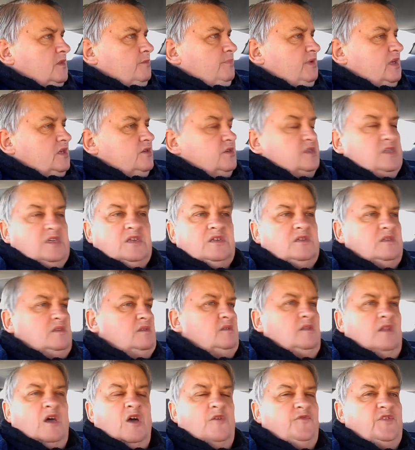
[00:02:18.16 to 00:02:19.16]
Because
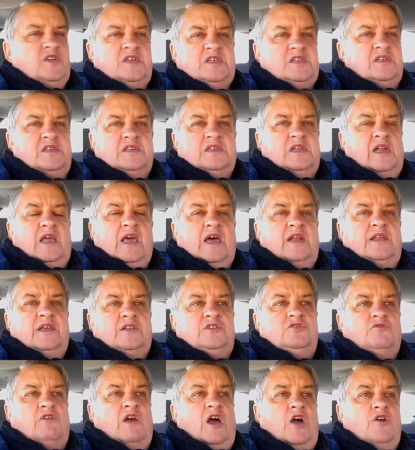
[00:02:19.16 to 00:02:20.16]
no visitors allowed
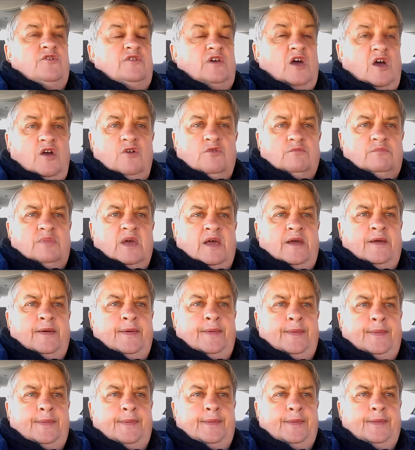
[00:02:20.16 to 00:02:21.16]
at your own home.
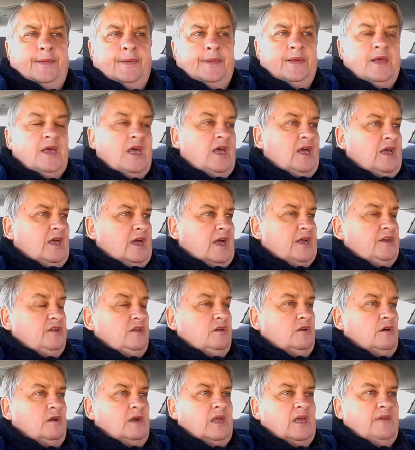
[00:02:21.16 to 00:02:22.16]
And
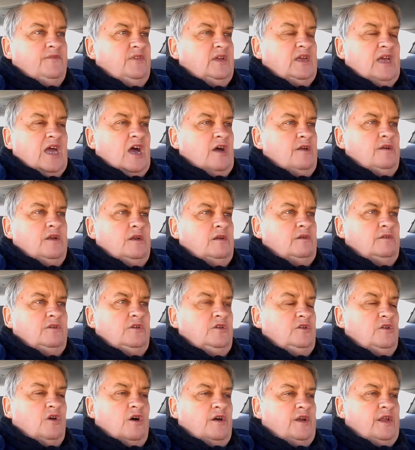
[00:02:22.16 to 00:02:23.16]
you're not
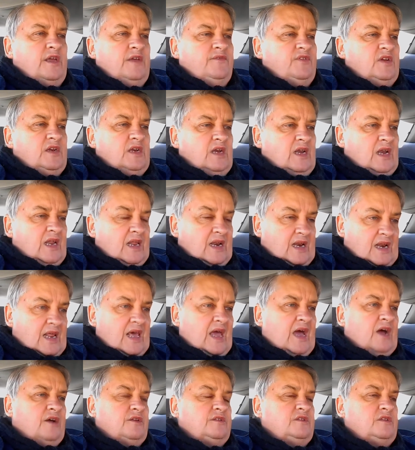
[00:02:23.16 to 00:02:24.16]
even
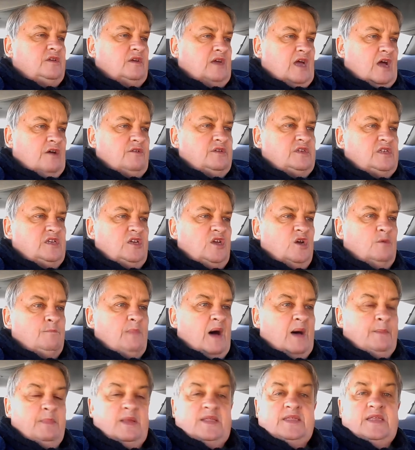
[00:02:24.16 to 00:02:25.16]
allowed to go and see your
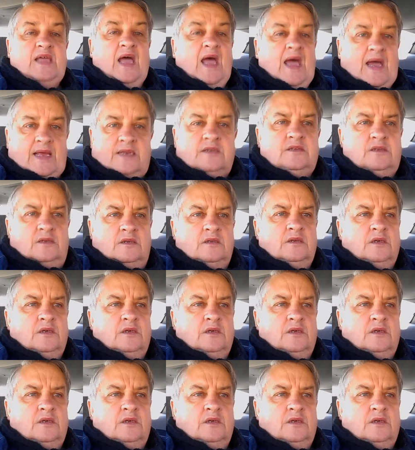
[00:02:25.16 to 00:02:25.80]
mum and dad.